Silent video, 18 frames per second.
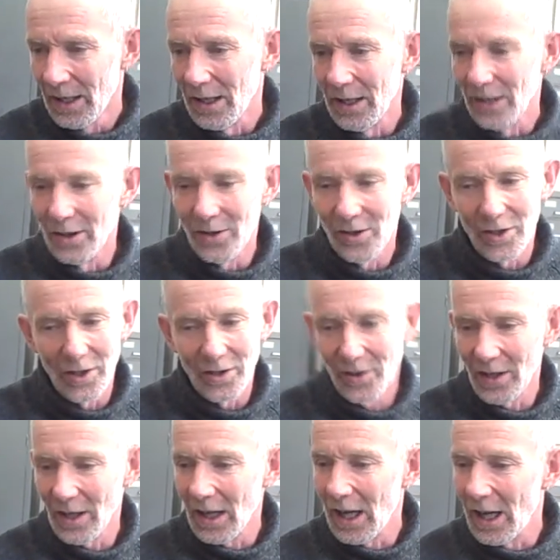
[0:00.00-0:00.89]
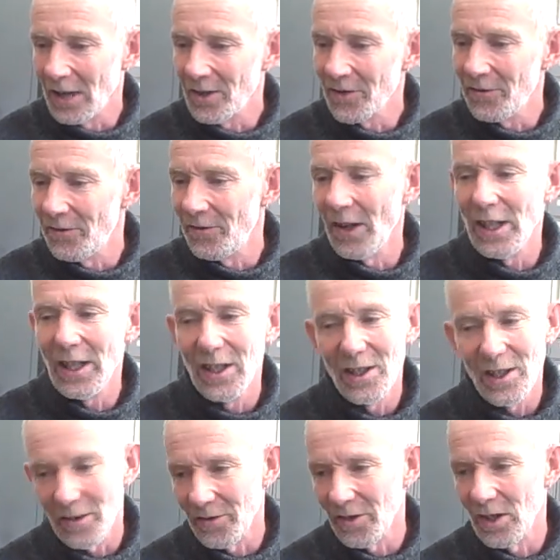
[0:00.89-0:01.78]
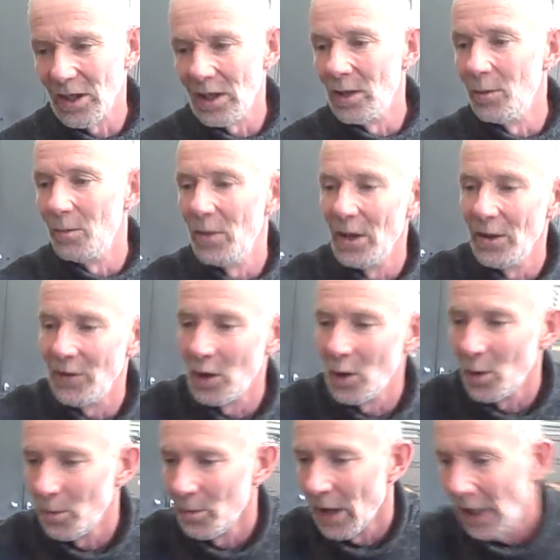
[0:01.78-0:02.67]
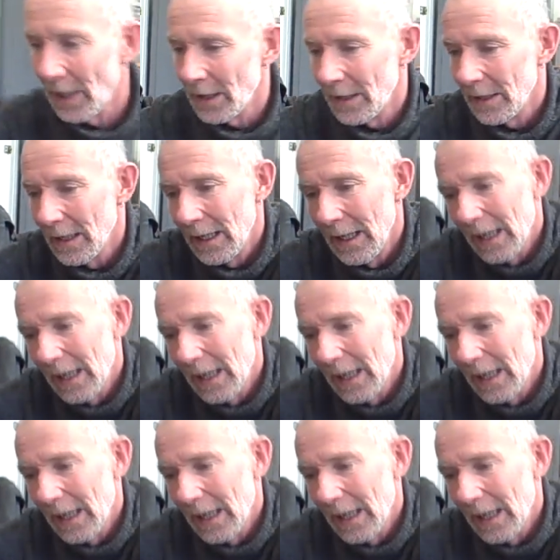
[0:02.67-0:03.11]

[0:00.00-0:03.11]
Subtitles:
is just as fine as I've seen, but if you don't mind,